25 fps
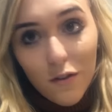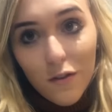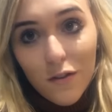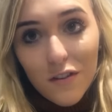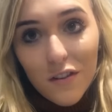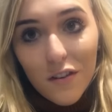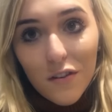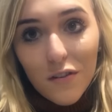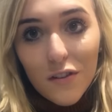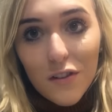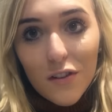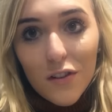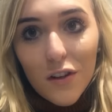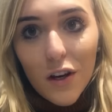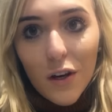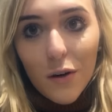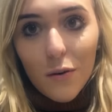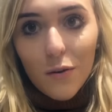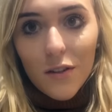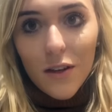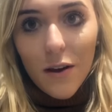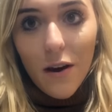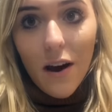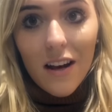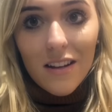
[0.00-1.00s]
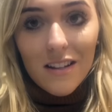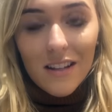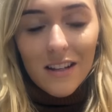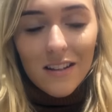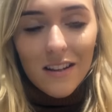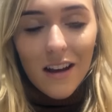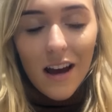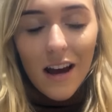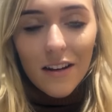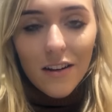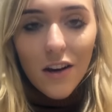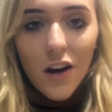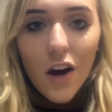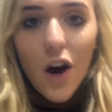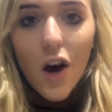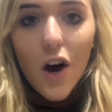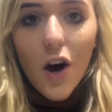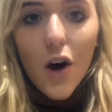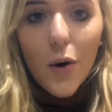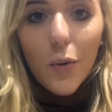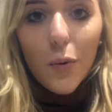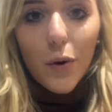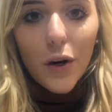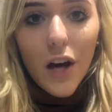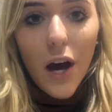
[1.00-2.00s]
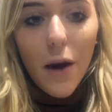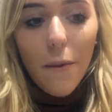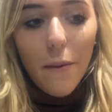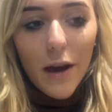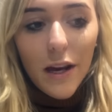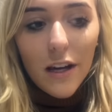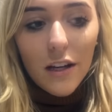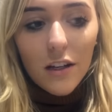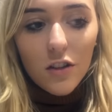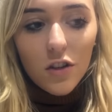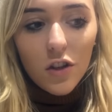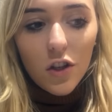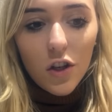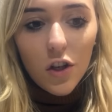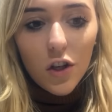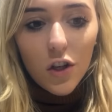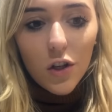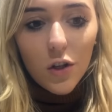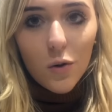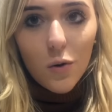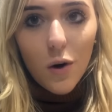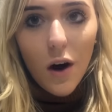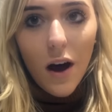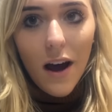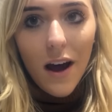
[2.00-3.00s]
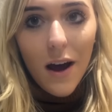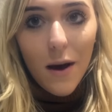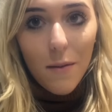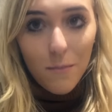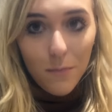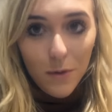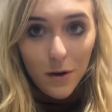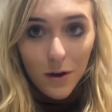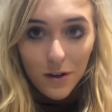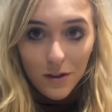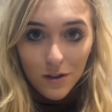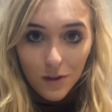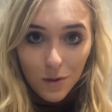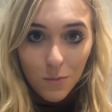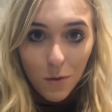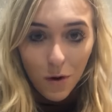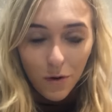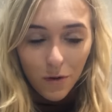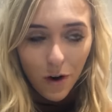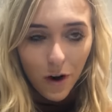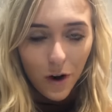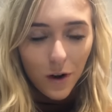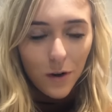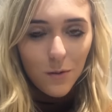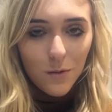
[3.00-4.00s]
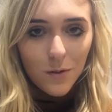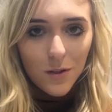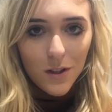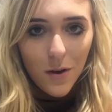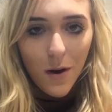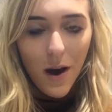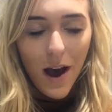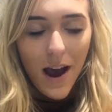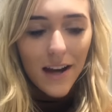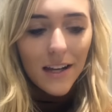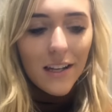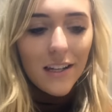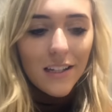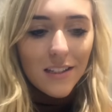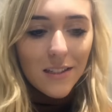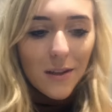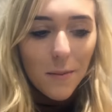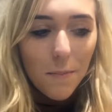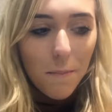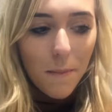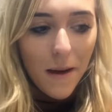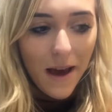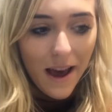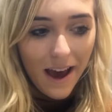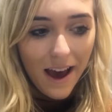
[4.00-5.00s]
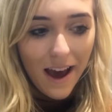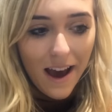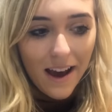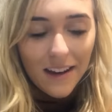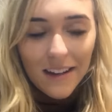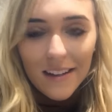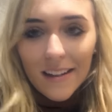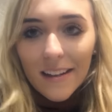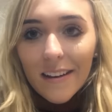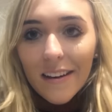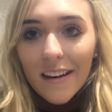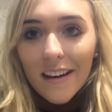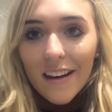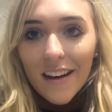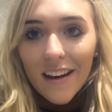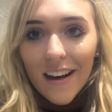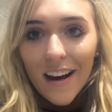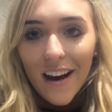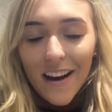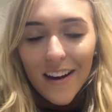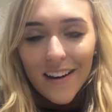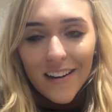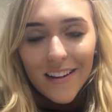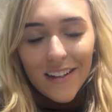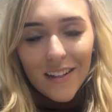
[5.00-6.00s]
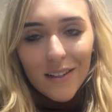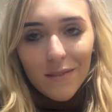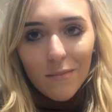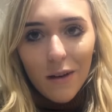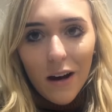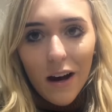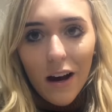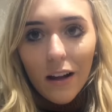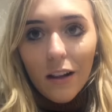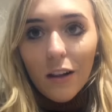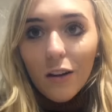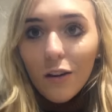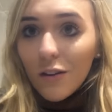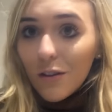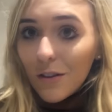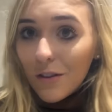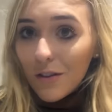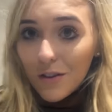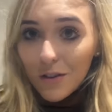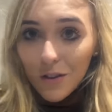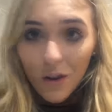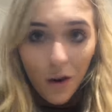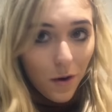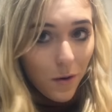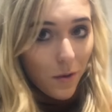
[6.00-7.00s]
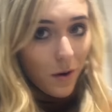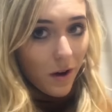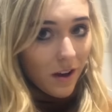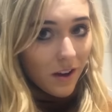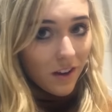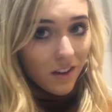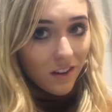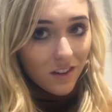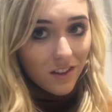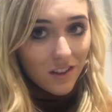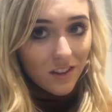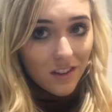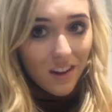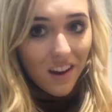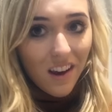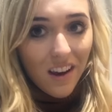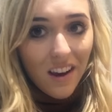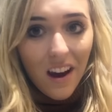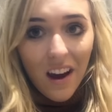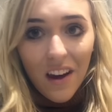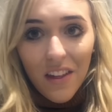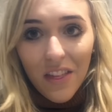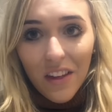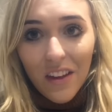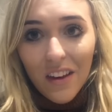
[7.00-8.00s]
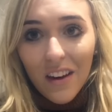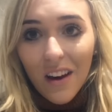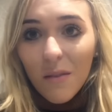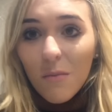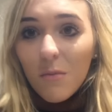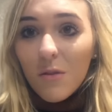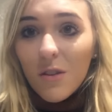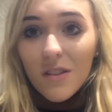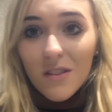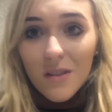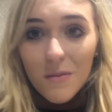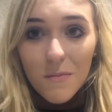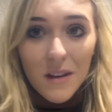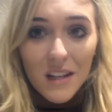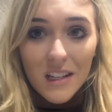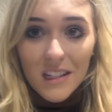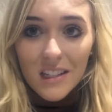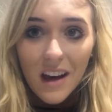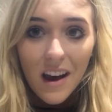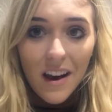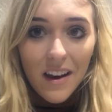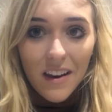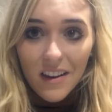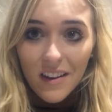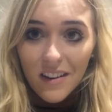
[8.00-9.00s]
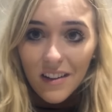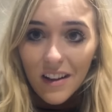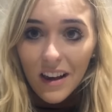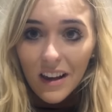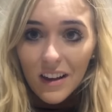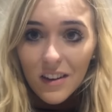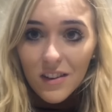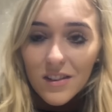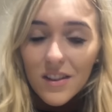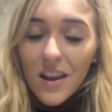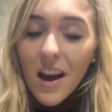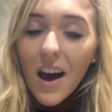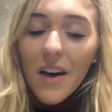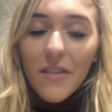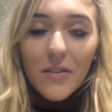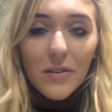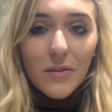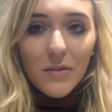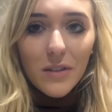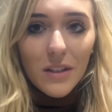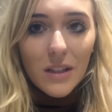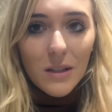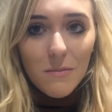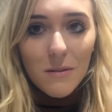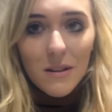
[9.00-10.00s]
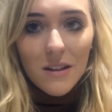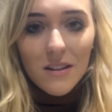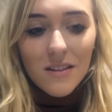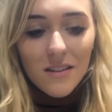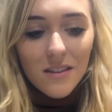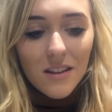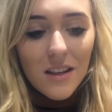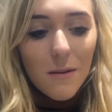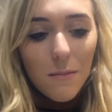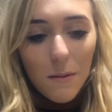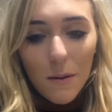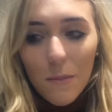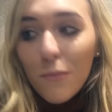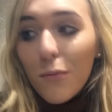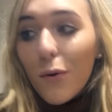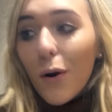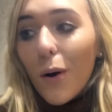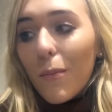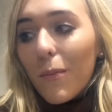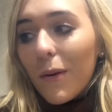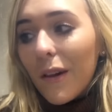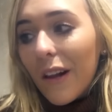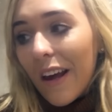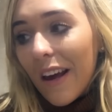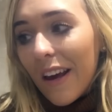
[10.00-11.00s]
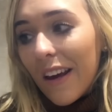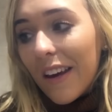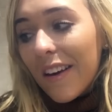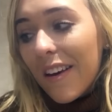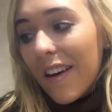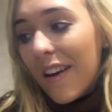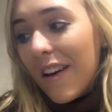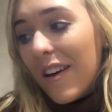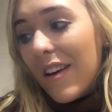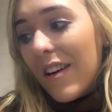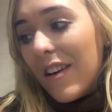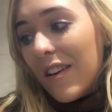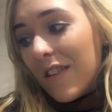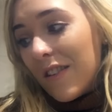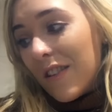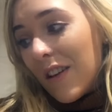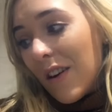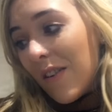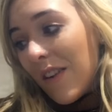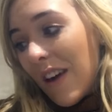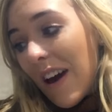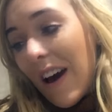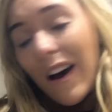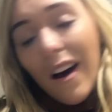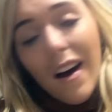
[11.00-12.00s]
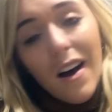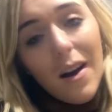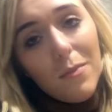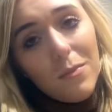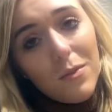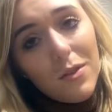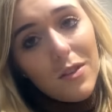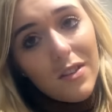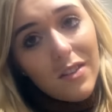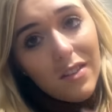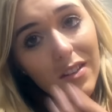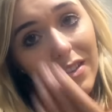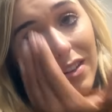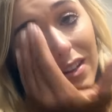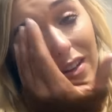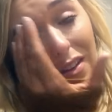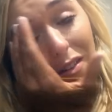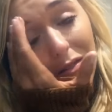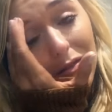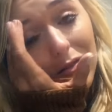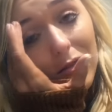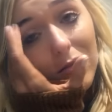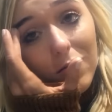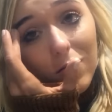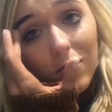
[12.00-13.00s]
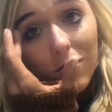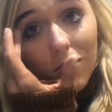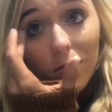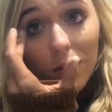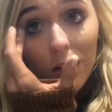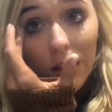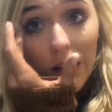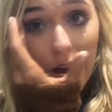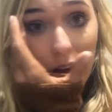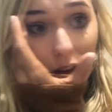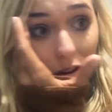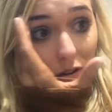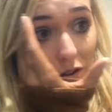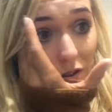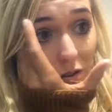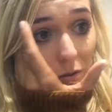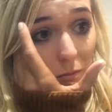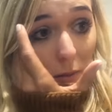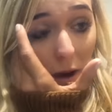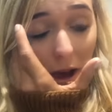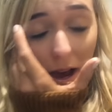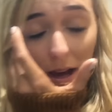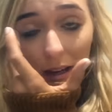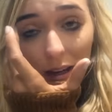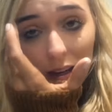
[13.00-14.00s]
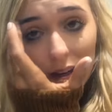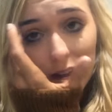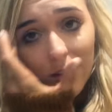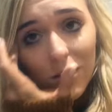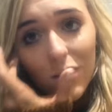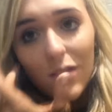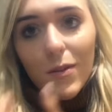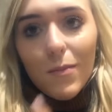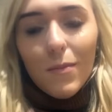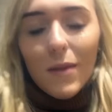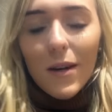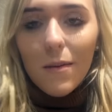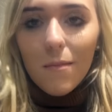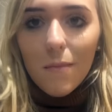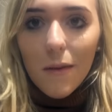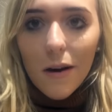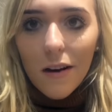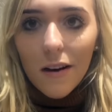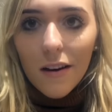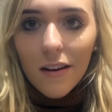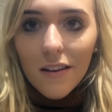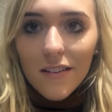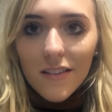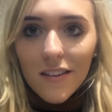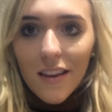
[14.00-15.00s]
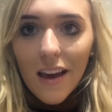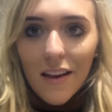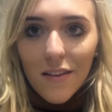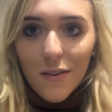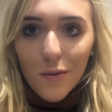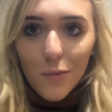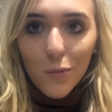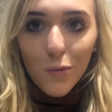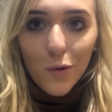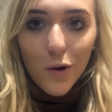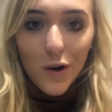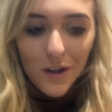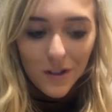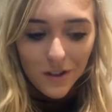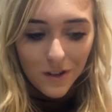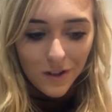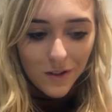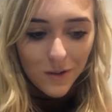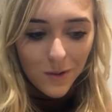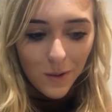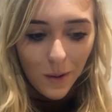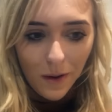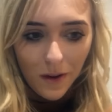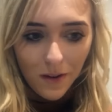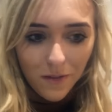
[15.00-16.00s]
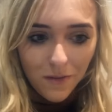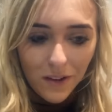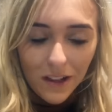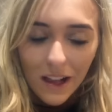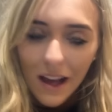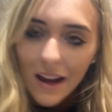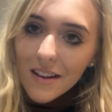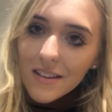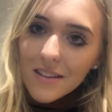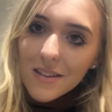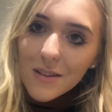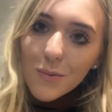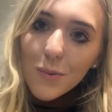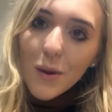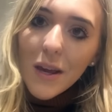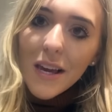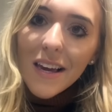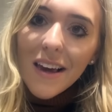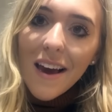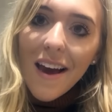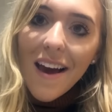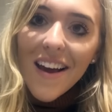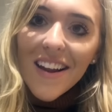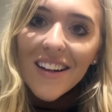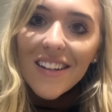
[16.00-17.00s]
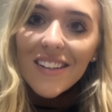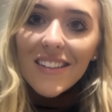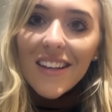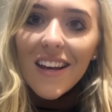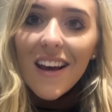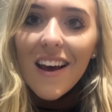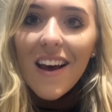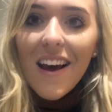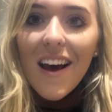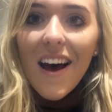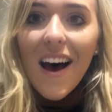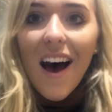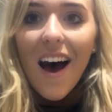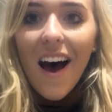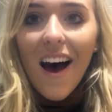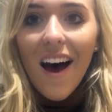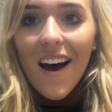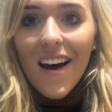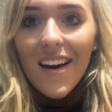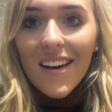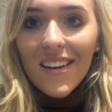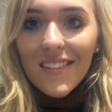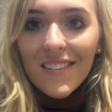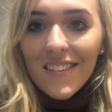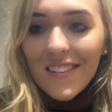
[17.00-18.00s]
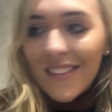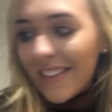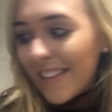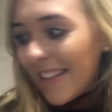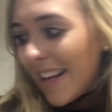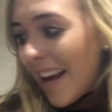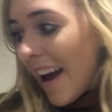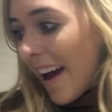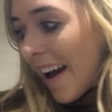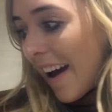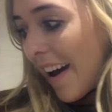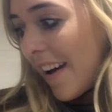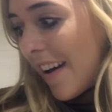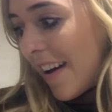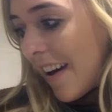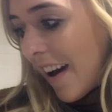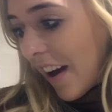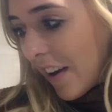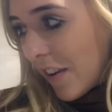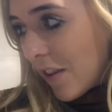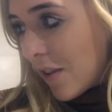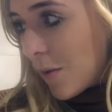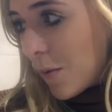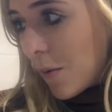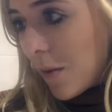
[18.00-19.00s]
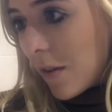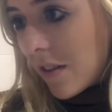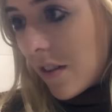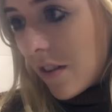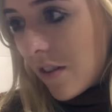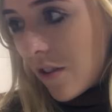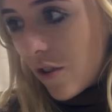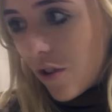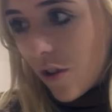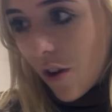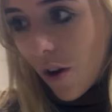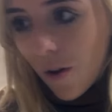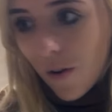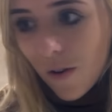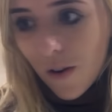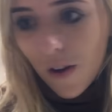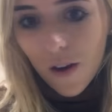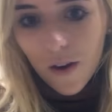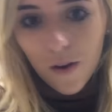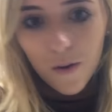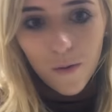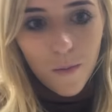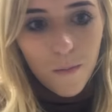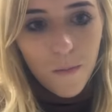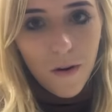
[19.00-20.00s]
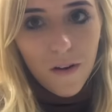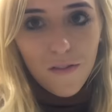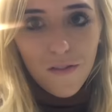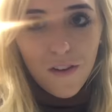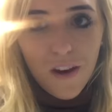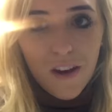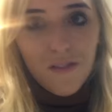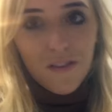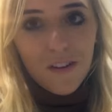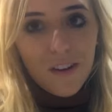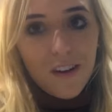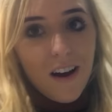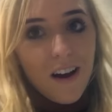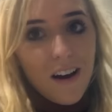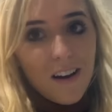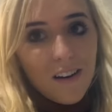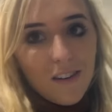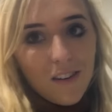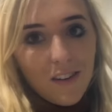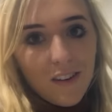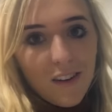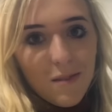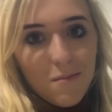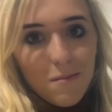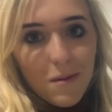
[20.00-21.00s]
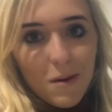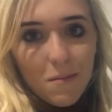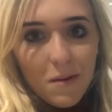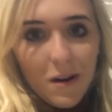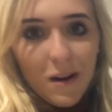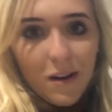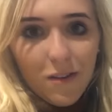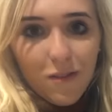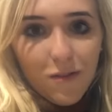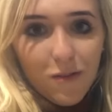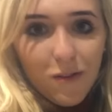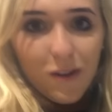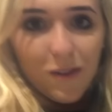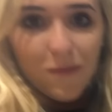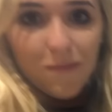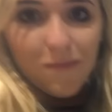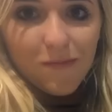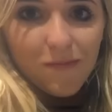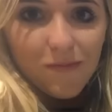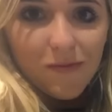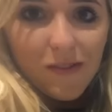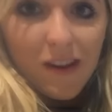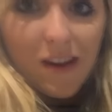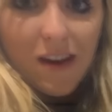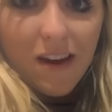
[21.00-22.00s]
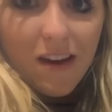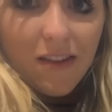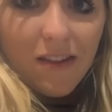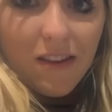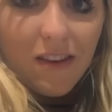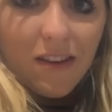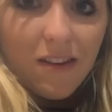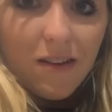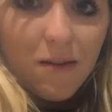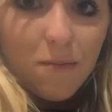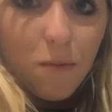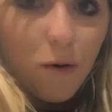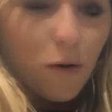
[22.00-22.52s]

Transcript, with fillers: of stuff to do. So as I said, we're going to Hamburg tomorrow, so I need to pack. I look so ill today. I think I'm just a bit tired, like I just haven't really been sleeping properly. So yeah, I'm just gonna relax, do some packing, do some emails, get some work done so I can relax this weekend. And yeah, I just wanted to show you my favourite candle in my bathroom. This is